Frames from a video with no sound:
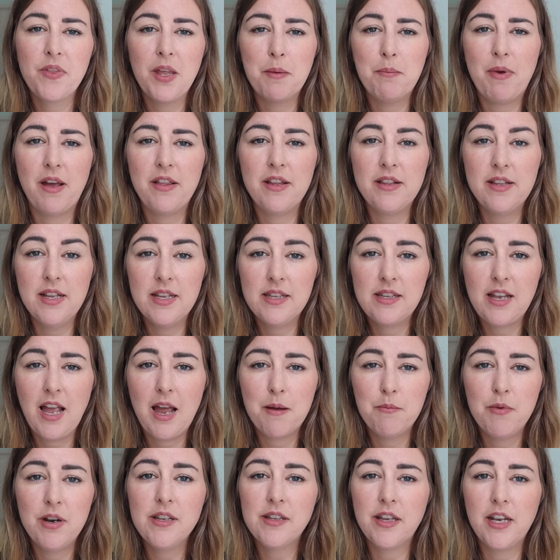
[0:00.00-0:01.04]
But I think this
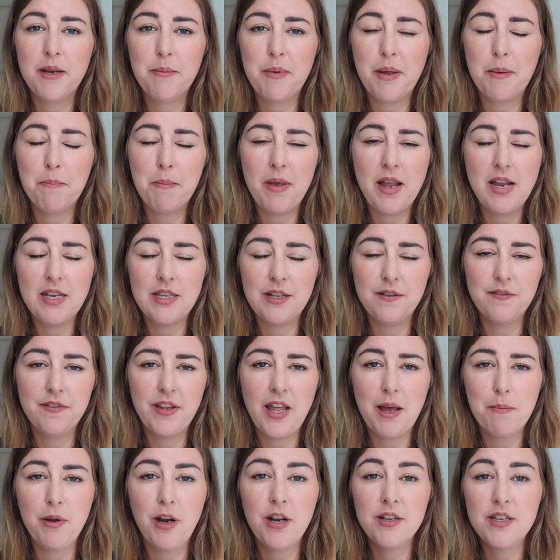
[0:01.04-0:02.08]
camera is going to be amazing for
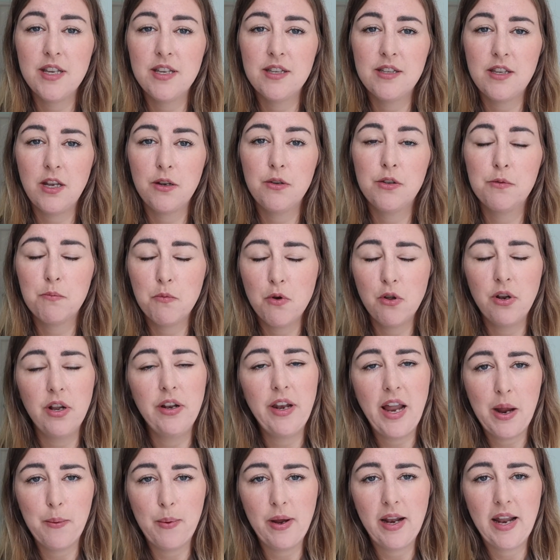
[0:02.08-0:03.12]
that because it's so small and
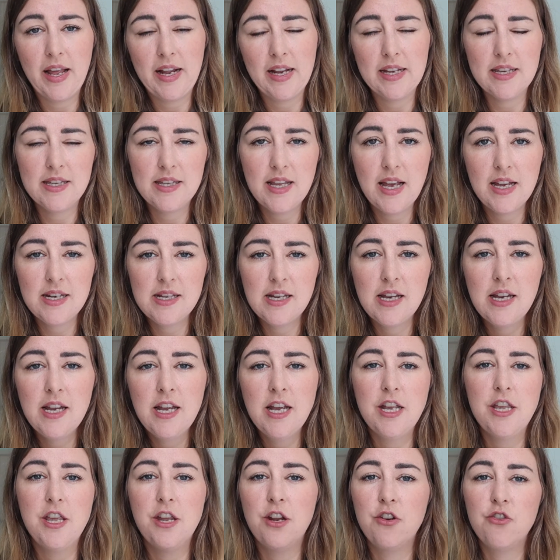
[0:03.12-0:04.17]
lightweight. Like I said,
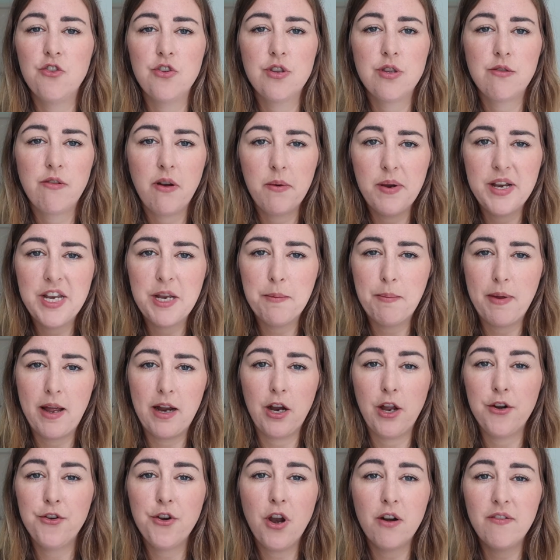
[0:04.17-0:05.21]
you can just throw it in your
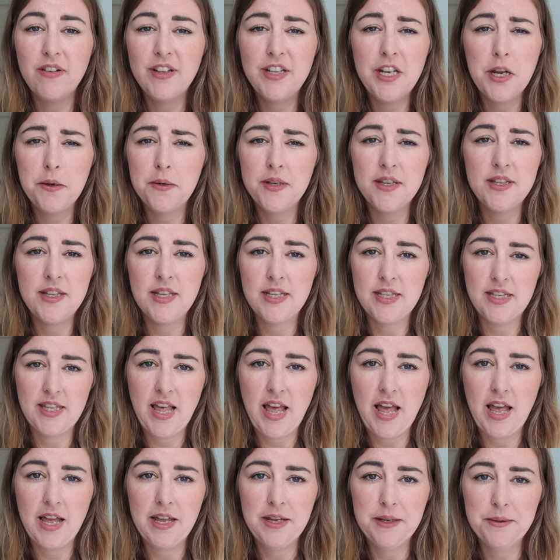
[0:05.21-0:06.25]
bag and not really notice it's
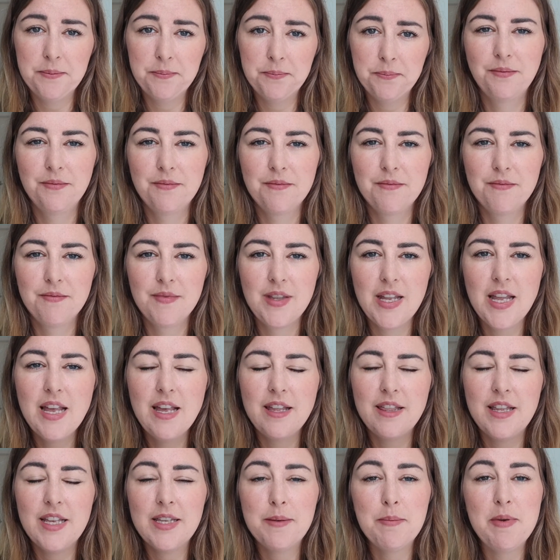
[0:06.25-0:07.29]
there.
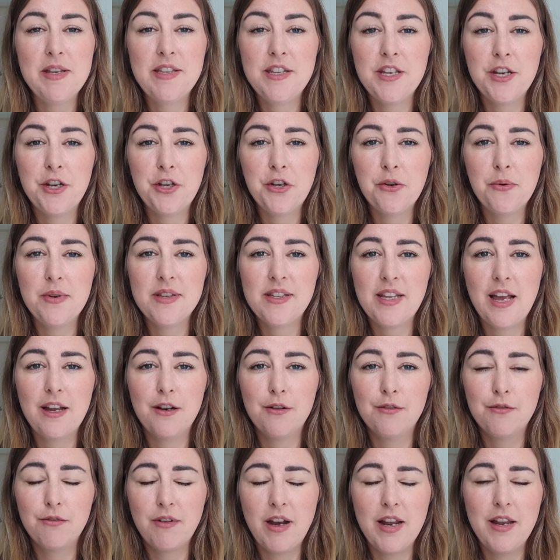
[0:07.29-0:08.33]
This means that you can always
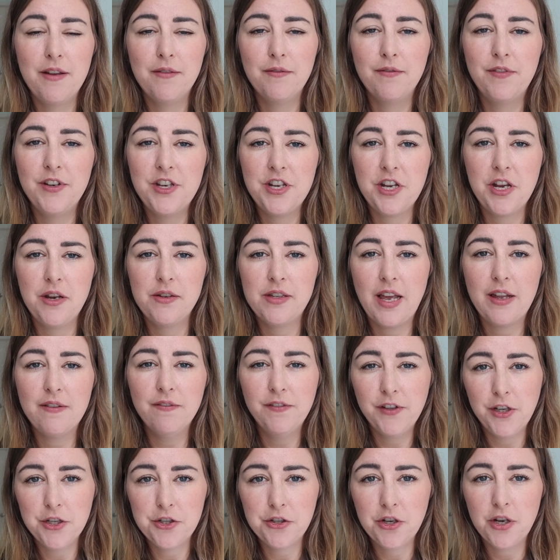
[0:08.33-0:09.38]
get great videos
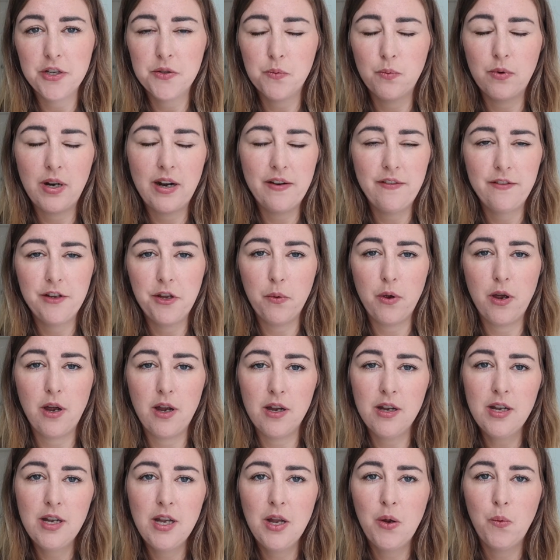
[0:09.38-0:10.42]
and photos wherever you
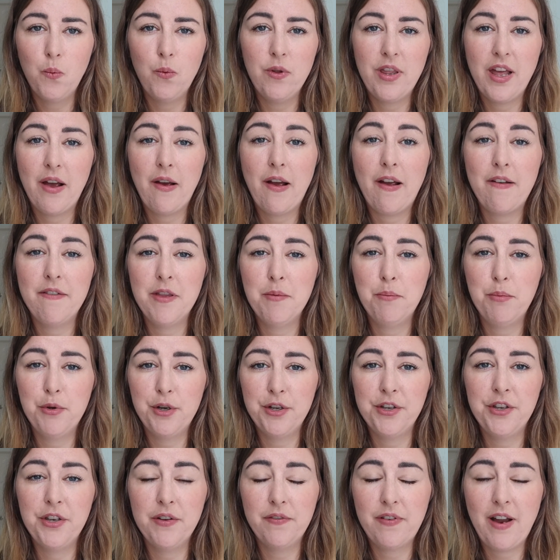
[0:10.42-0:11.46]
are without having the
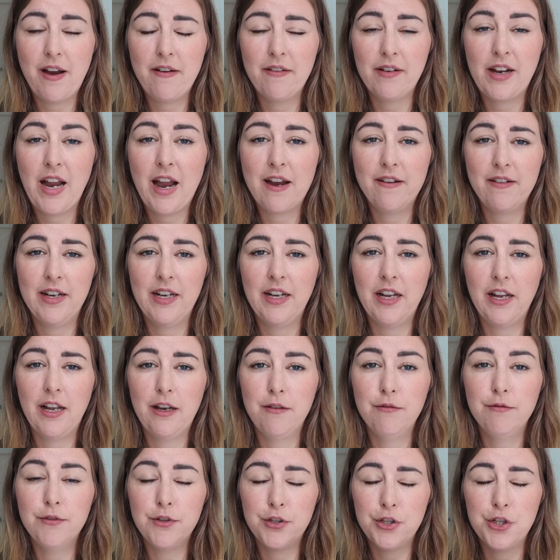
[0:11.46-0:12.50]
burden of carrying
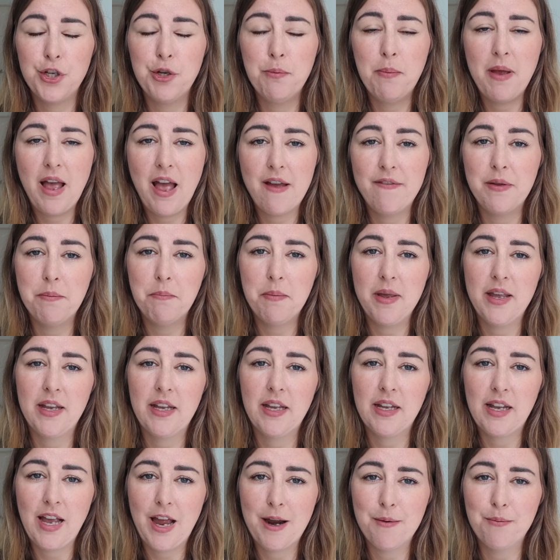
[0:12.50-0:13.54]
a super heavy
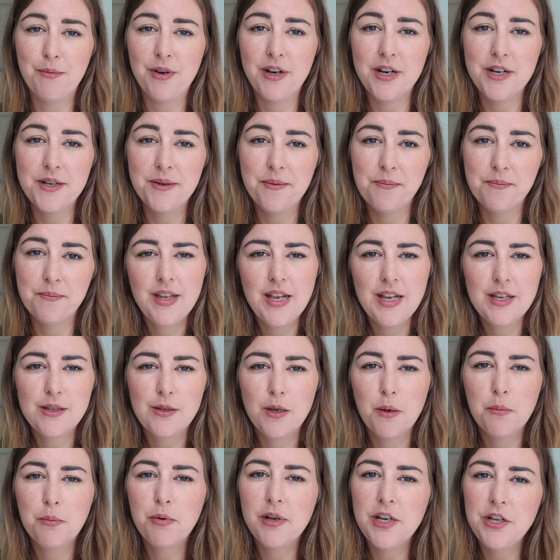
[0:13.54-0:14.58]
big camera.
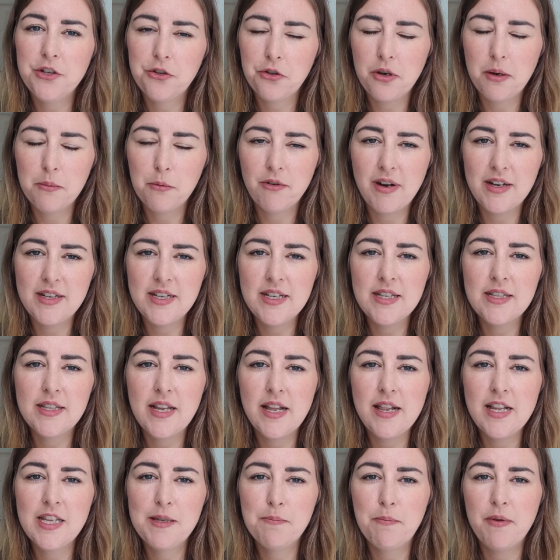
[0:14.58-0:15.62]
So I'm pretty sure I'm correct in
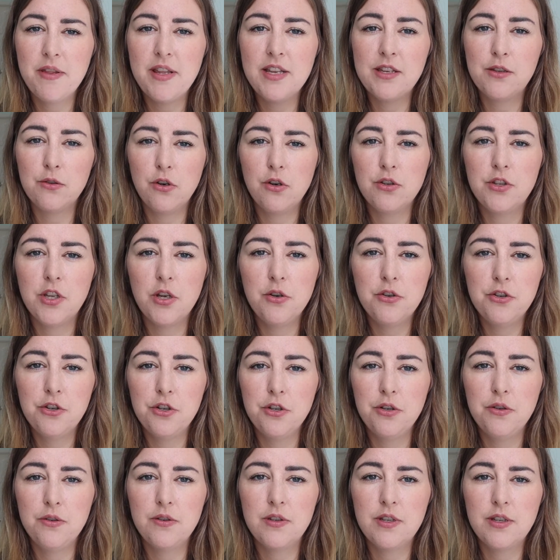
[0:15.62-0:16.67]
saying this, but this also
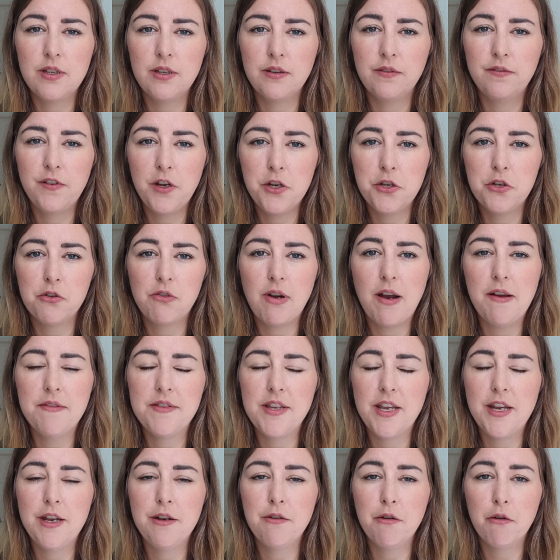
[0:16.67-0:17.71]
shoots photographs
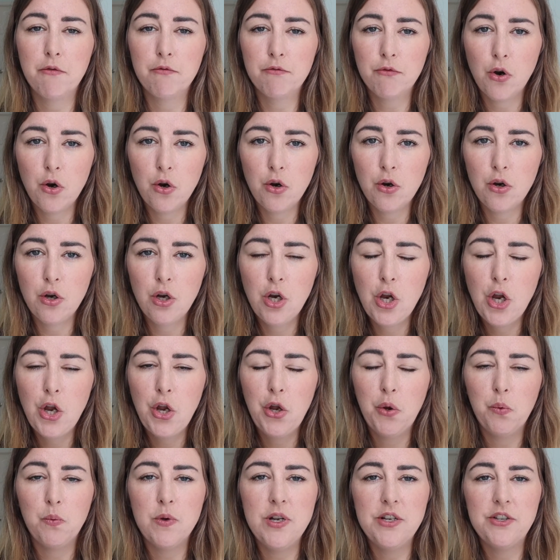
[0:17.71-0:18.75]
in RAW,
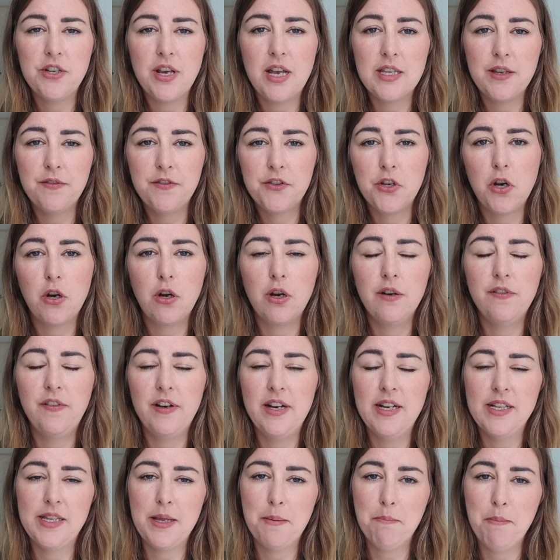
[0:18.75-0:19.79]
which as a photographer
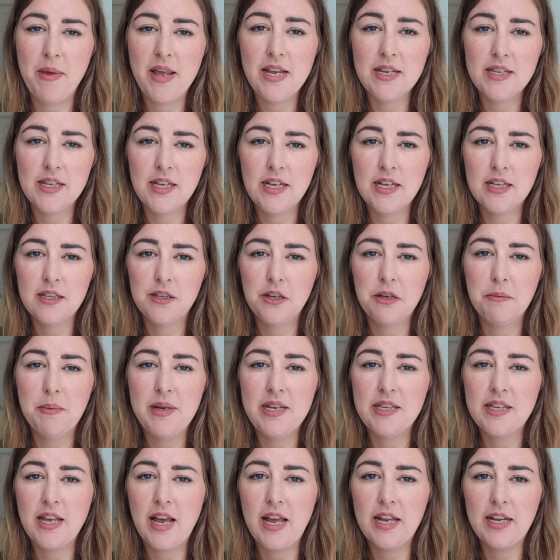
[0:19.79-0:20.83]
is amazing. So it
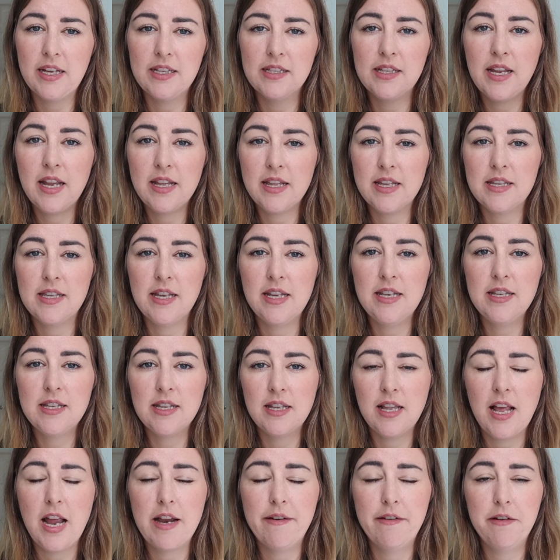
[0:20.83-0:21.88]
means that I can take this into
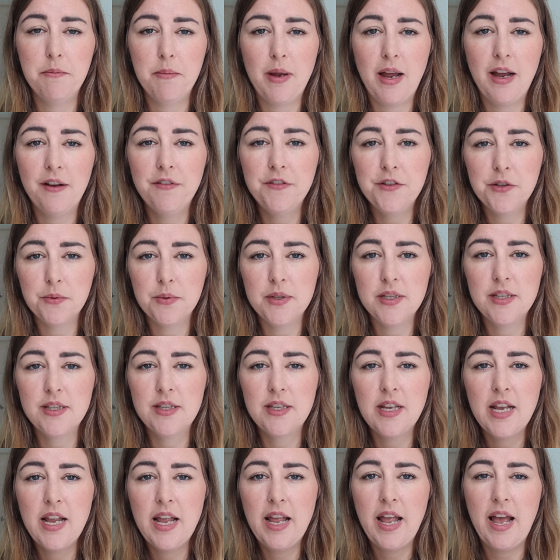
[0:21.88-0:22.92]
Lightroom
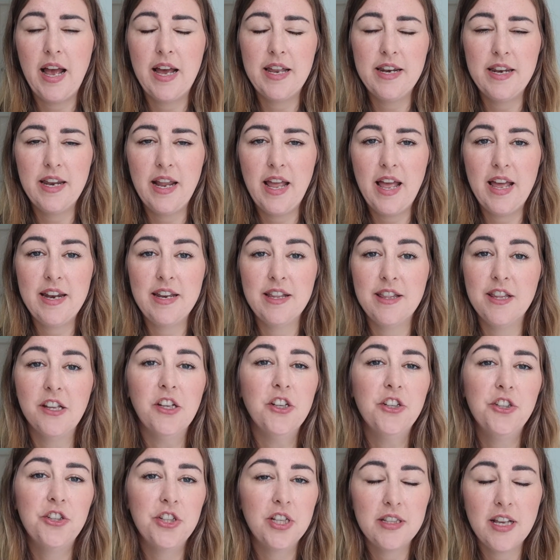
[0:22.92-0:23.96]
afterwards and edit the
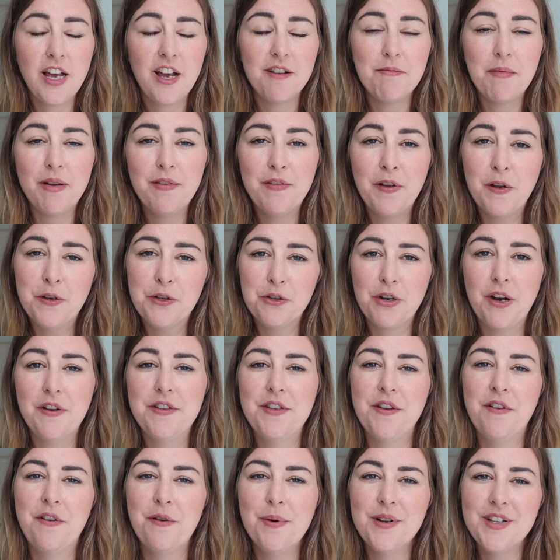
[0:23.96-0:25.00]
shit out of my
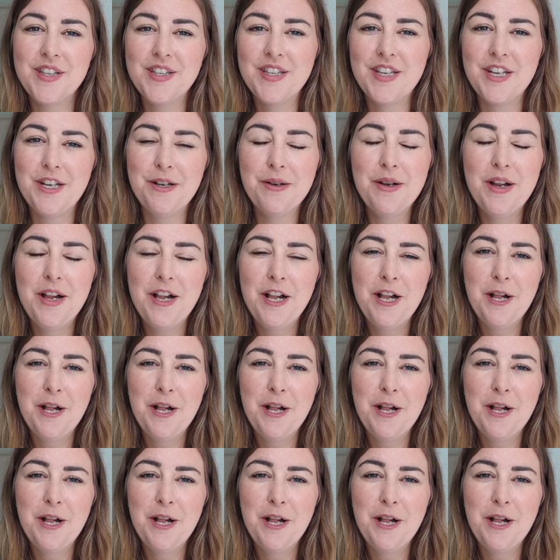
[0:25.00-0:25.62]
photographs if I want to.